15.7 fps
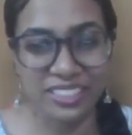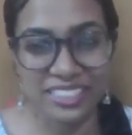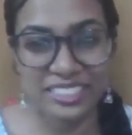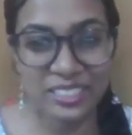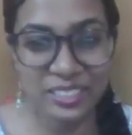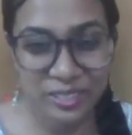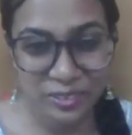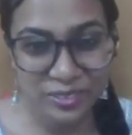
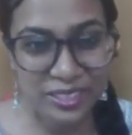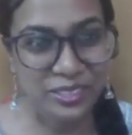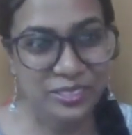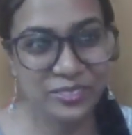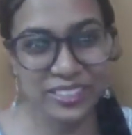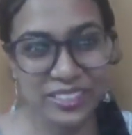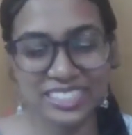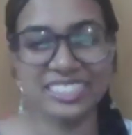these new
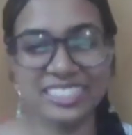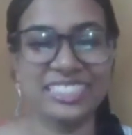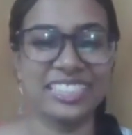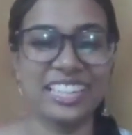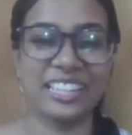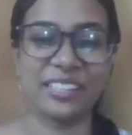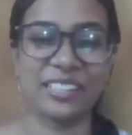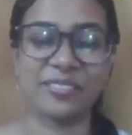innovations
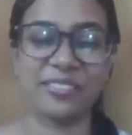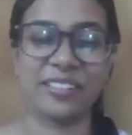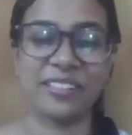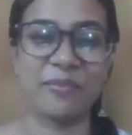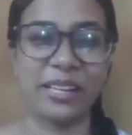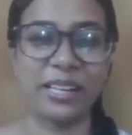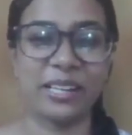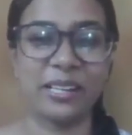that are
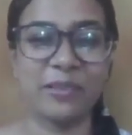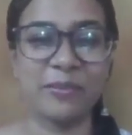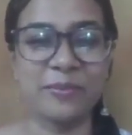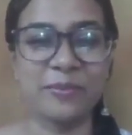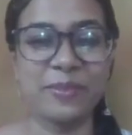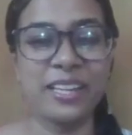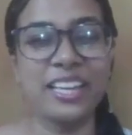coming up,